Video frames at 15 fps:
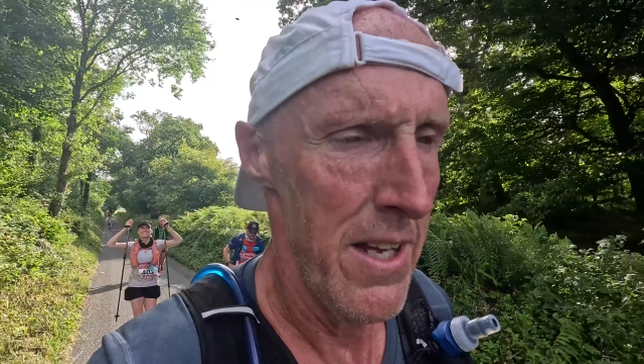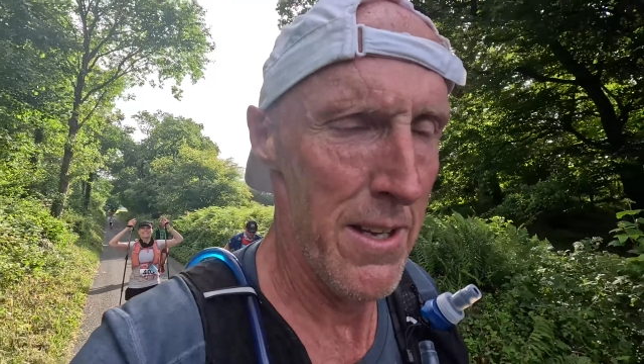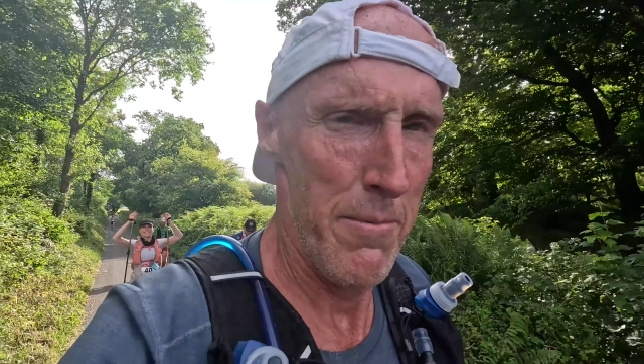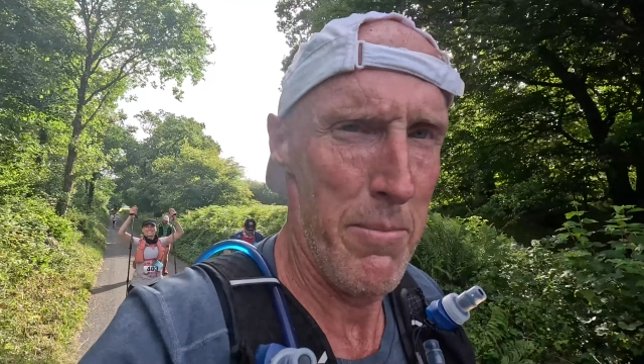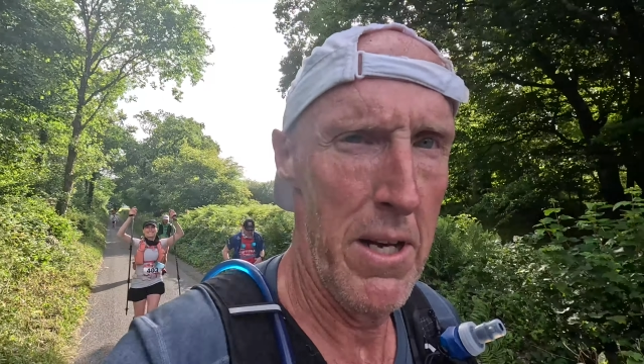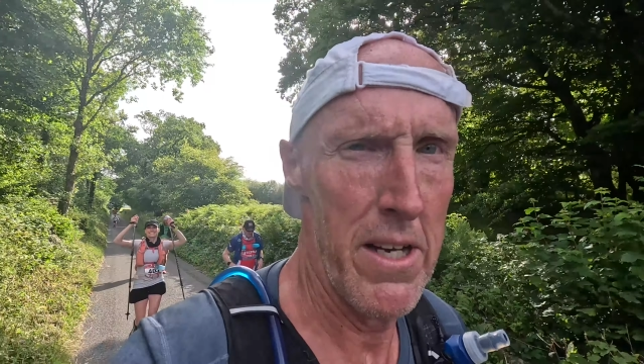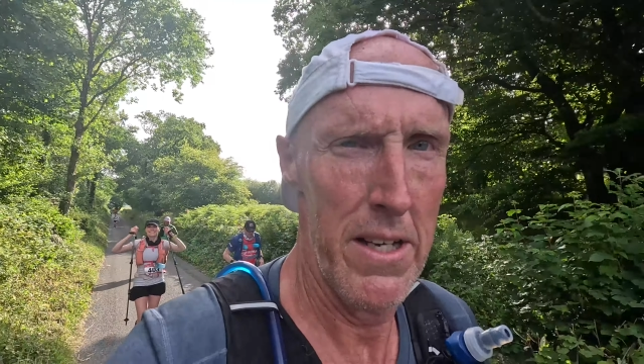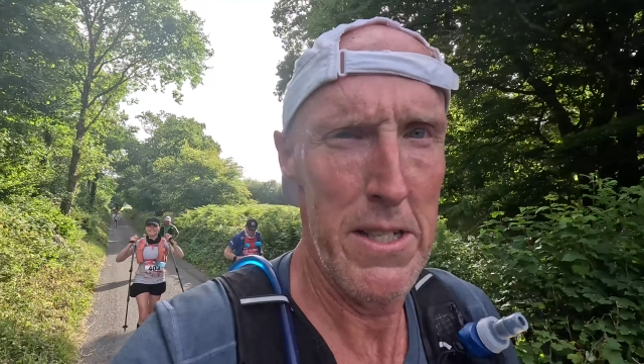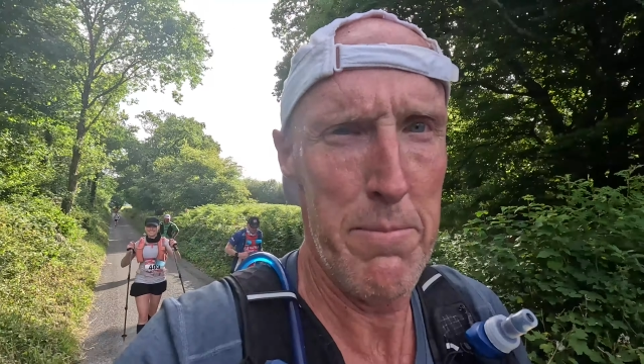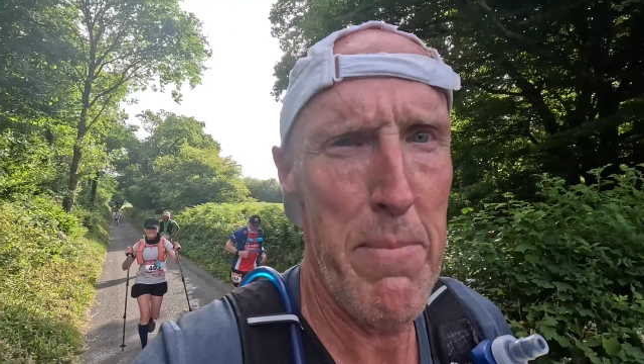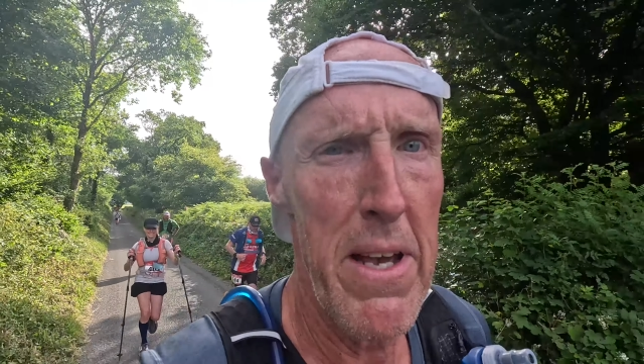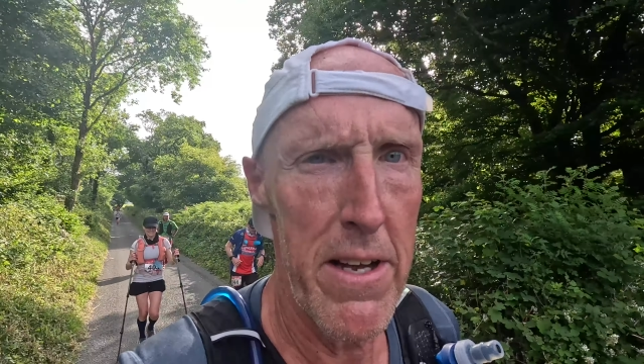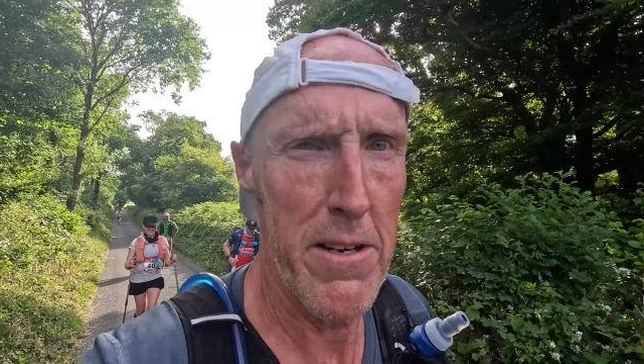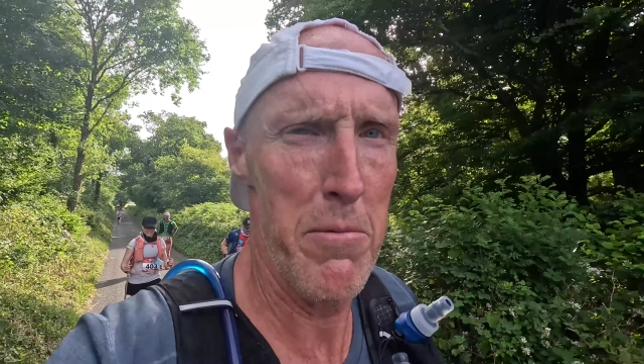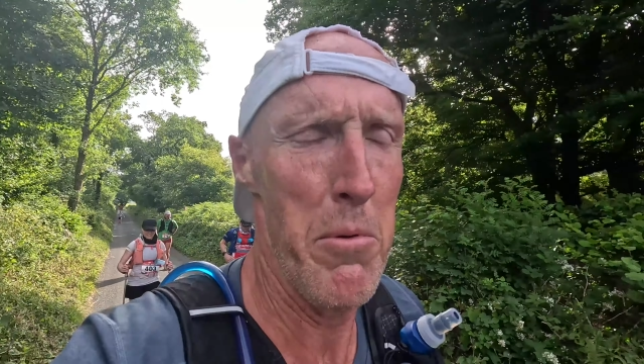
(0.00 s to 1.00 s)
but it's
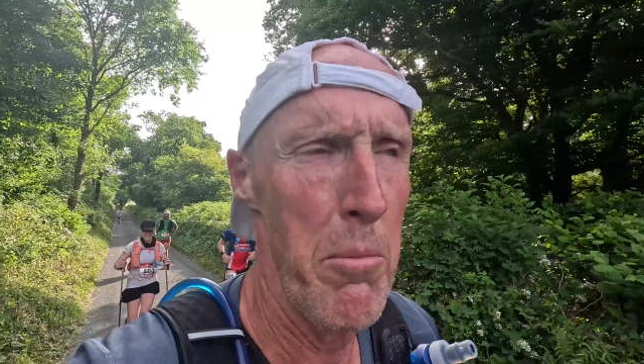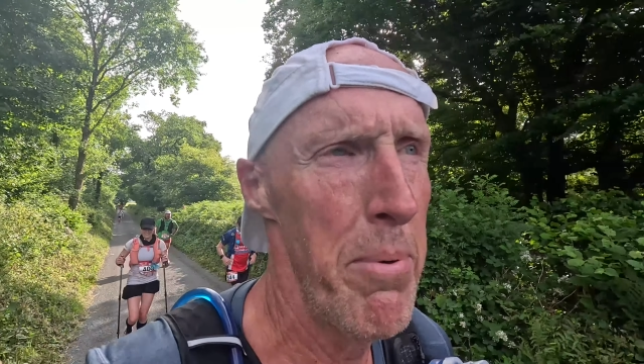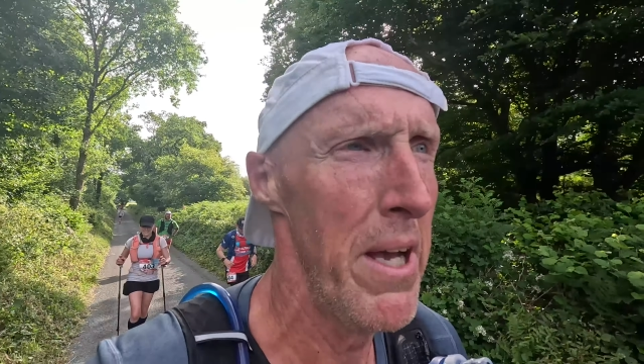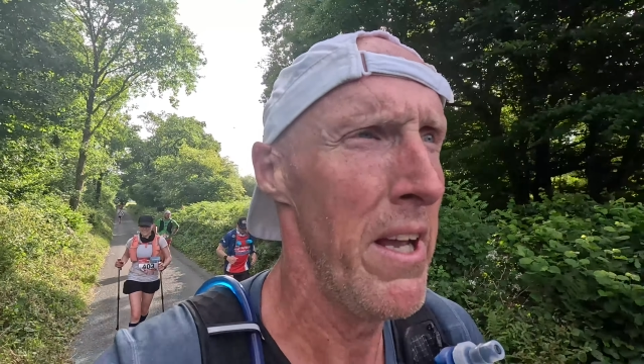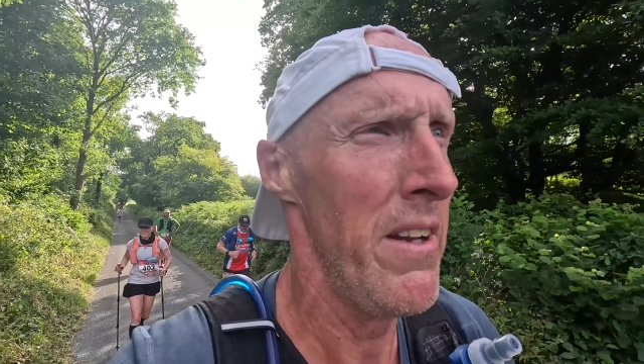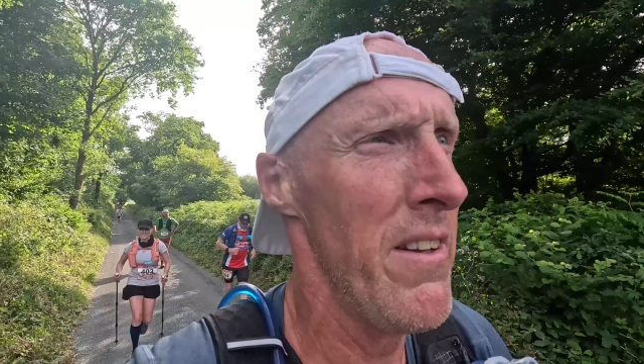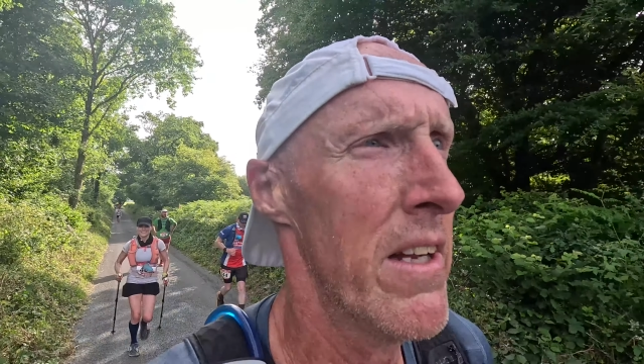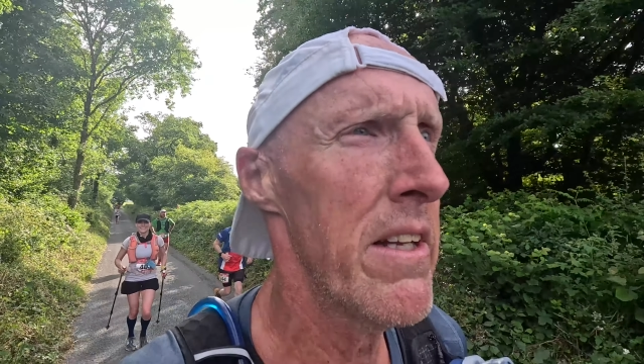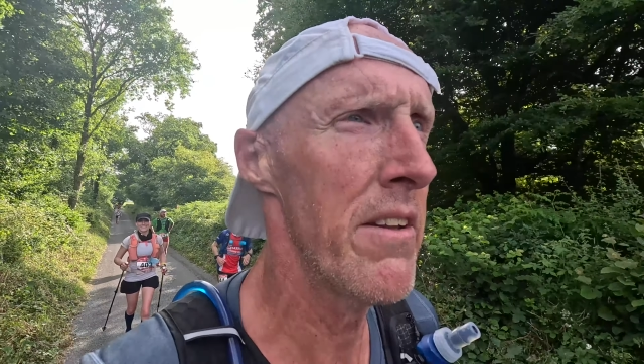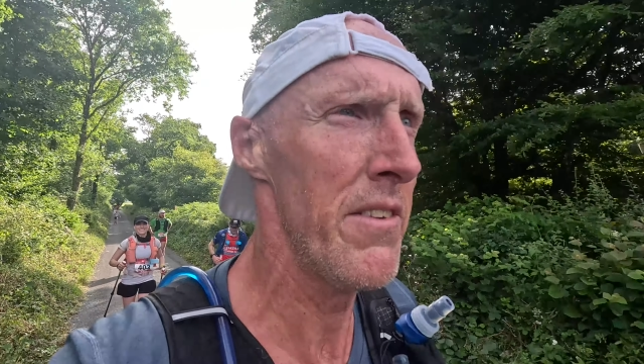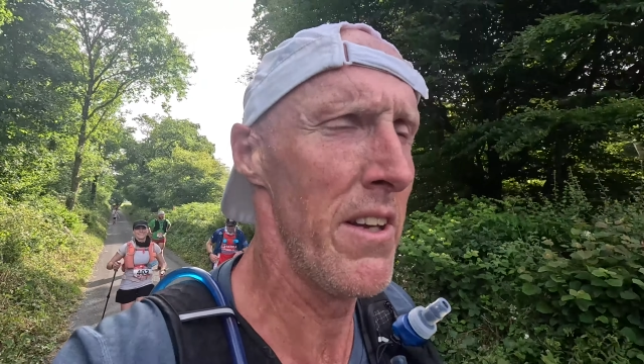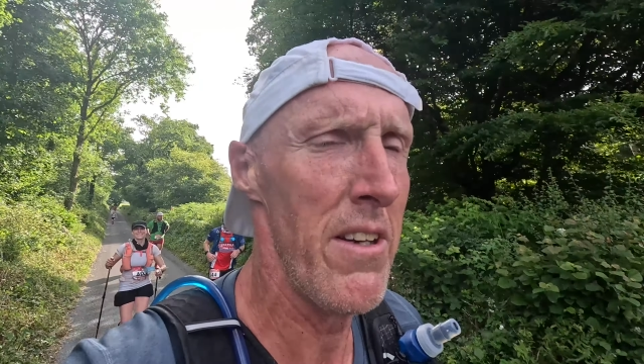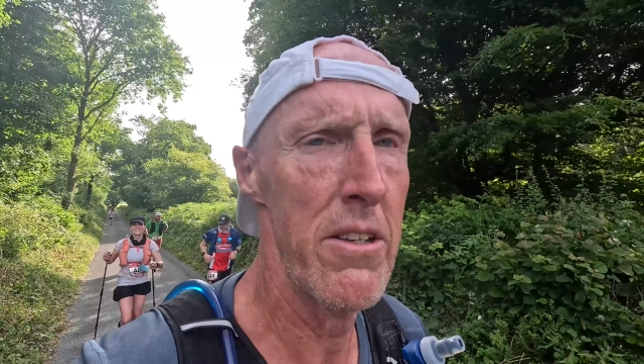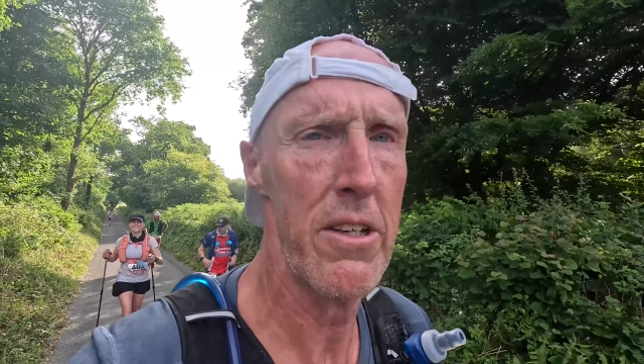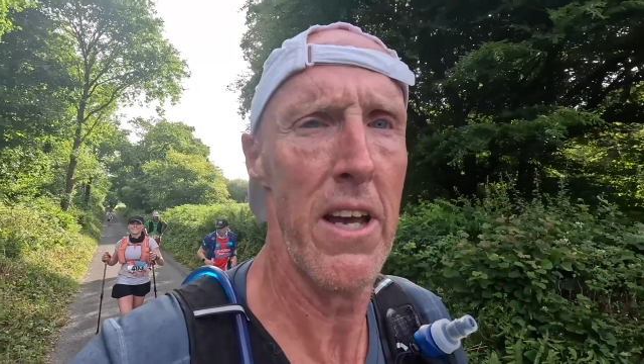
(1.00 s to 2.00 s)
bearable pain. I don't
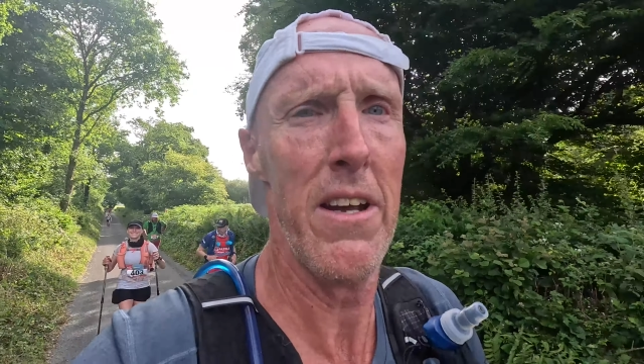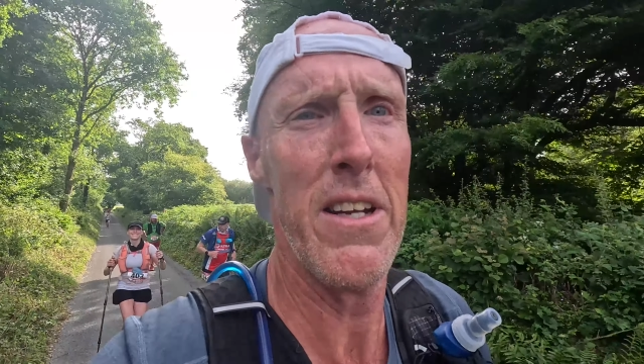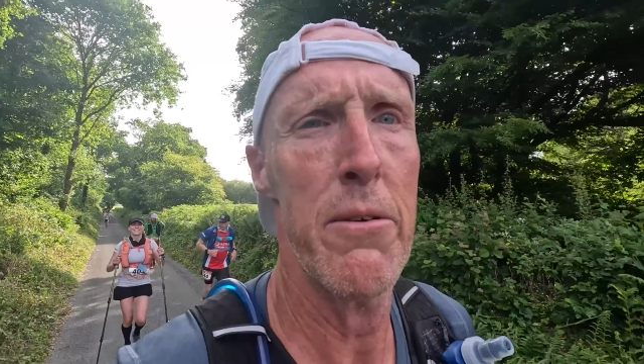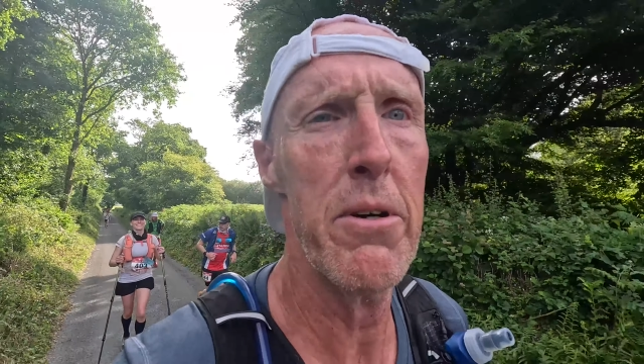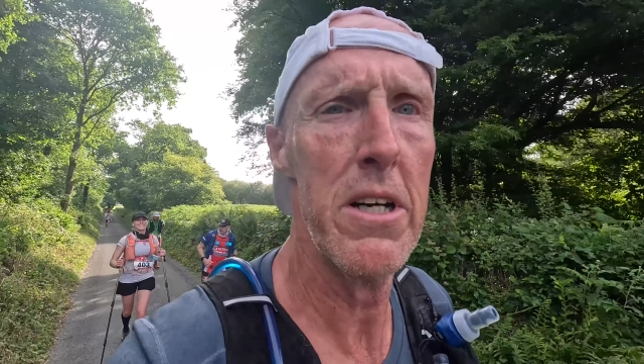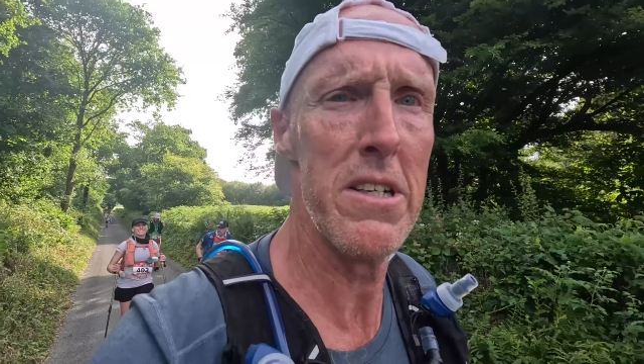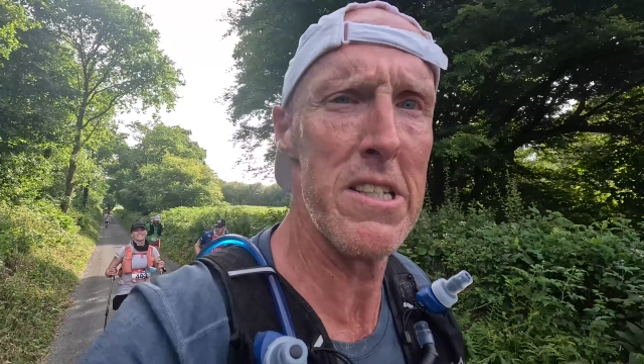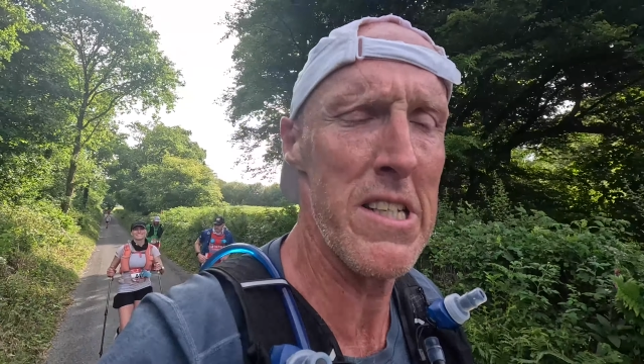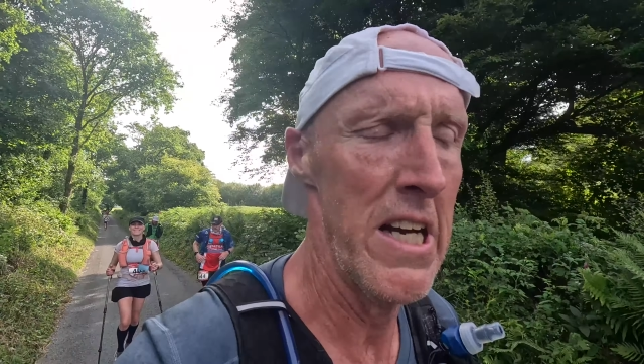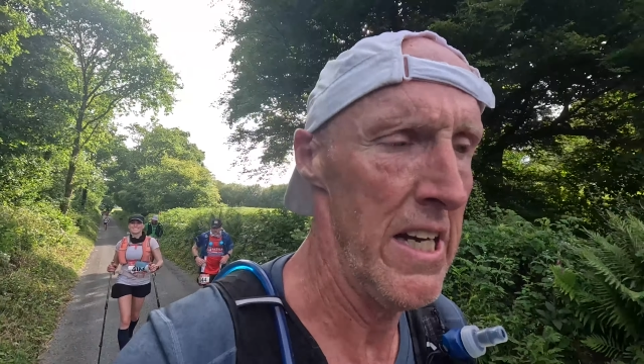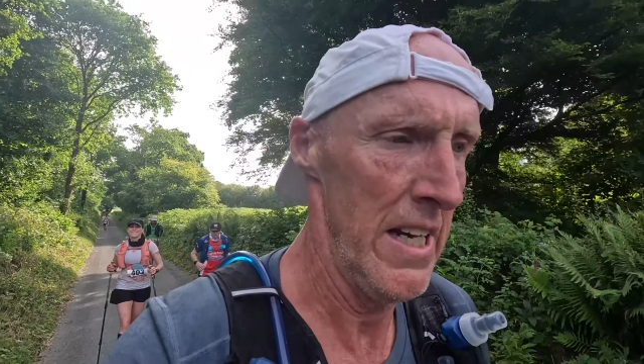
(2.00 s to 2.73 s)
think it'll get any worse.